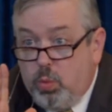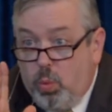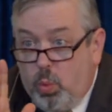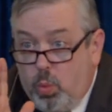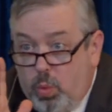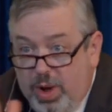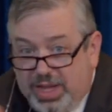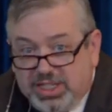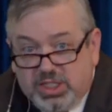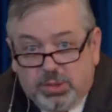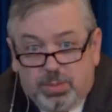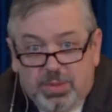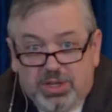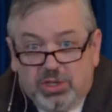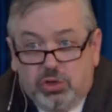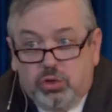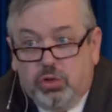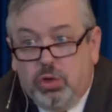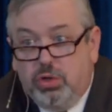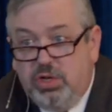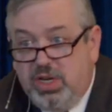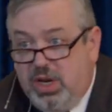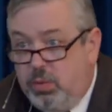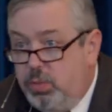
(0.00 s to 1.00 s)

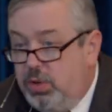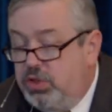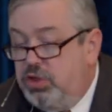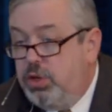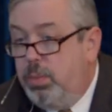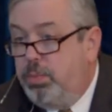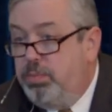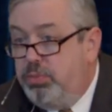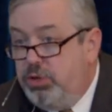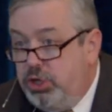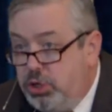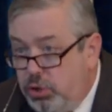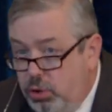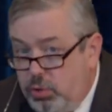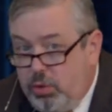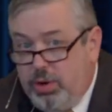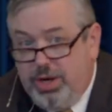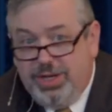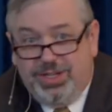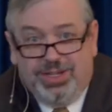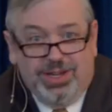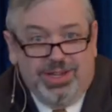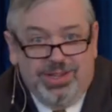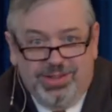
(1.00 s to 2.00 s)
Westminster did, what the
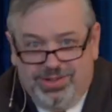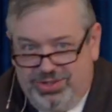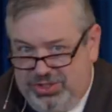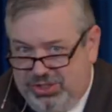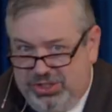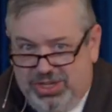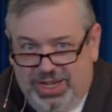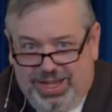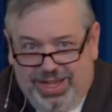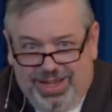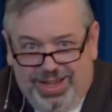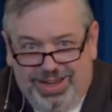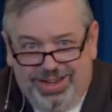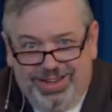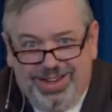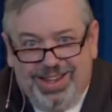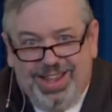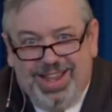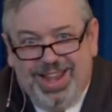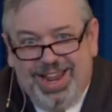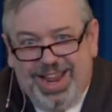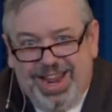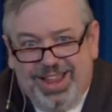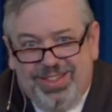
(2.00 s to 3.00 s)
Puritans did
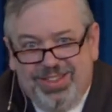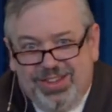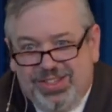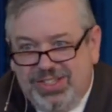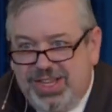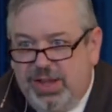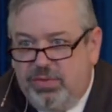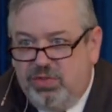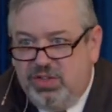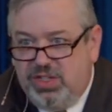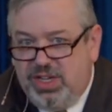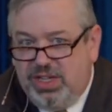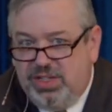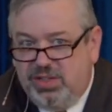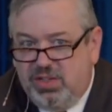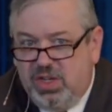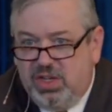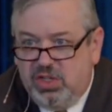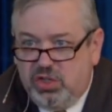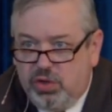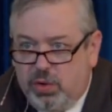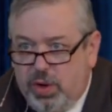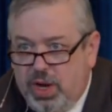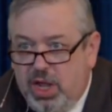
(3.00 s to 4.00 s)
in the 17th
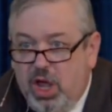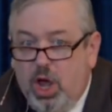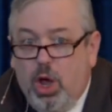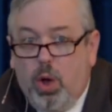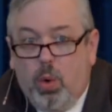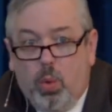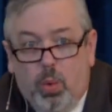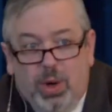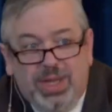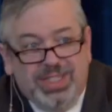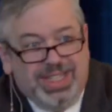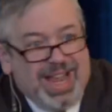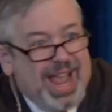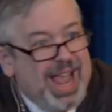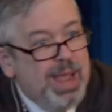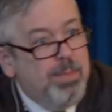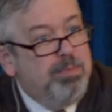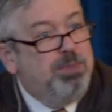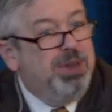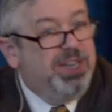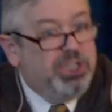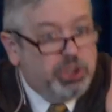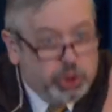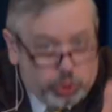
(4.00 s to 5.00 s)
century was a
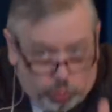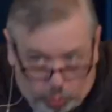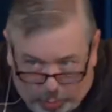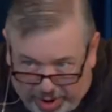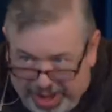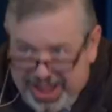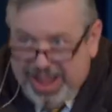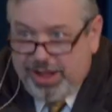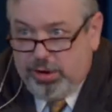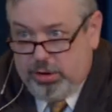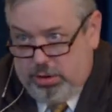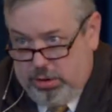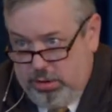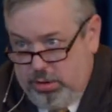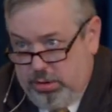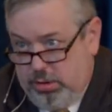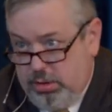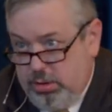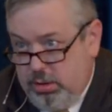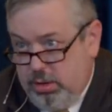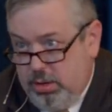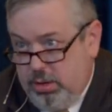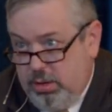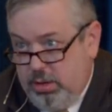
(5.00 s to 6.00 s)
betrayal
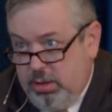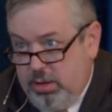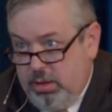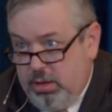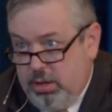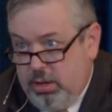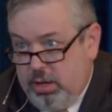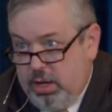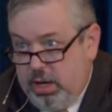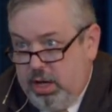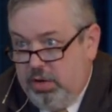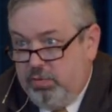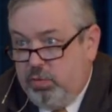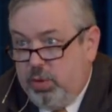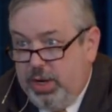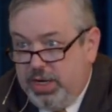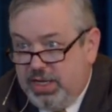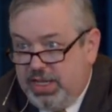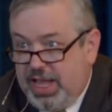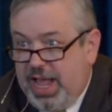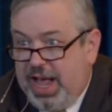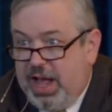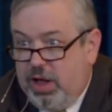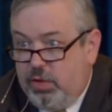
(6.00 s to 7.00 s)
of
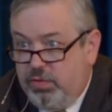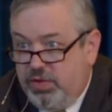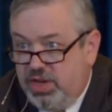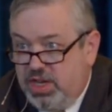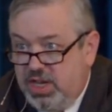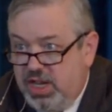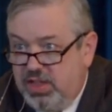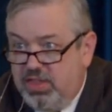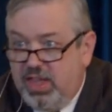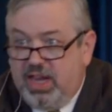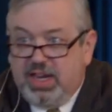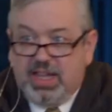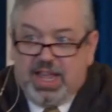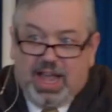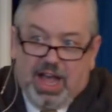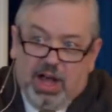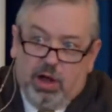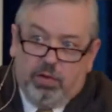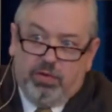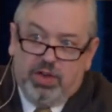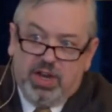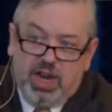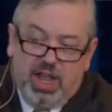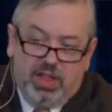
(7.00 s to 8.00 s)
what Calvin did. That
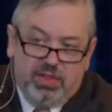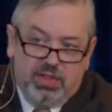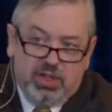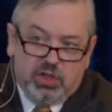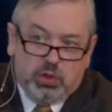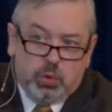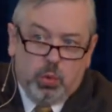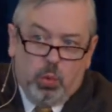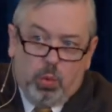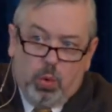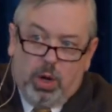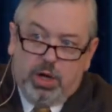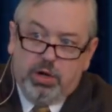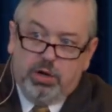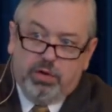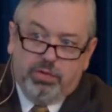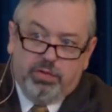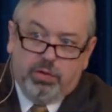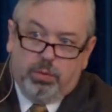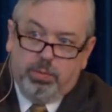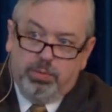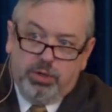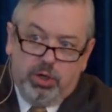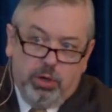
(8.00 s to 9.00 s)
Calvin had this
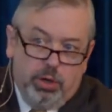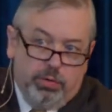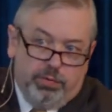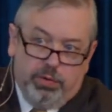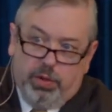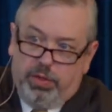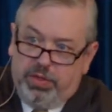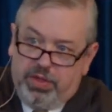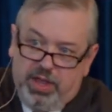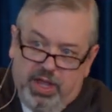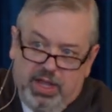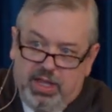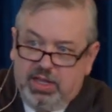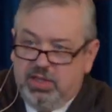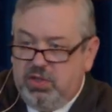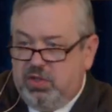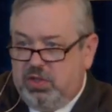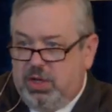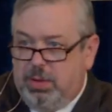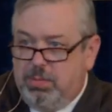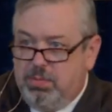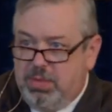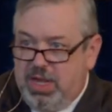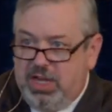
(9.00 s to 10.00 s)
wonderful, beautiful thing in
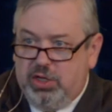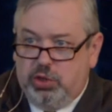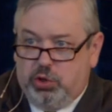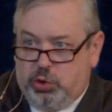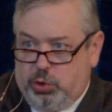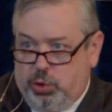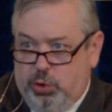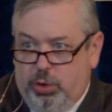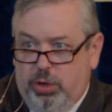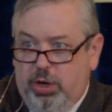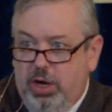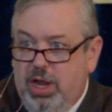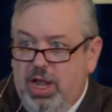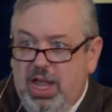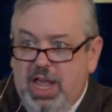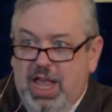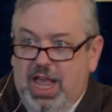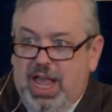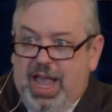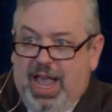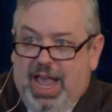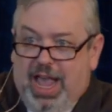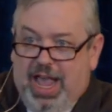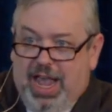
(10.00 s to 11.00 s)
some measure,
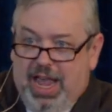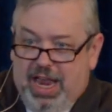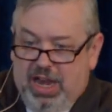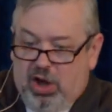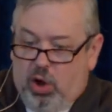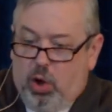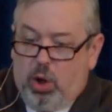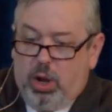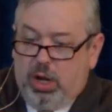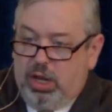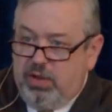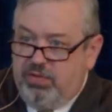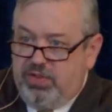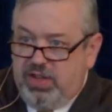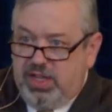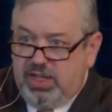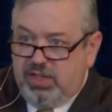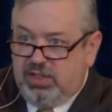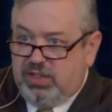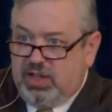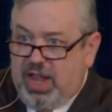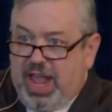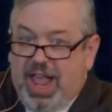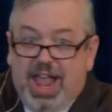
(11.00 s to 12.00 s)
and all of
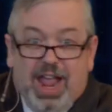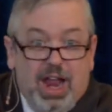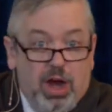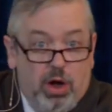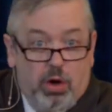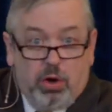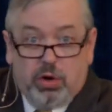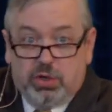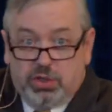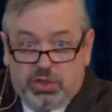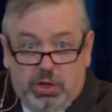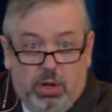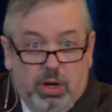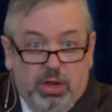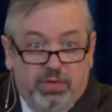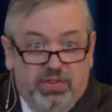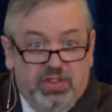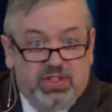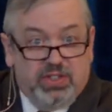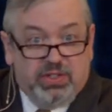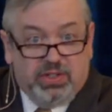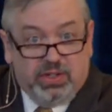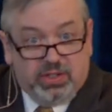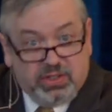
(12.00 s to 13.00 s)
his heirs, all of
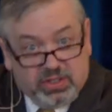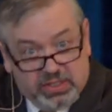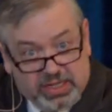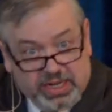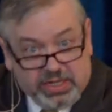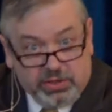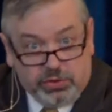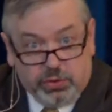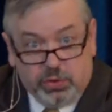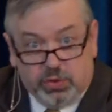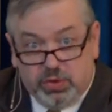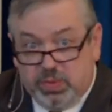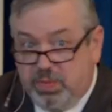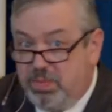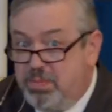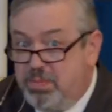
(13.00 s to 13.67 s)
his successors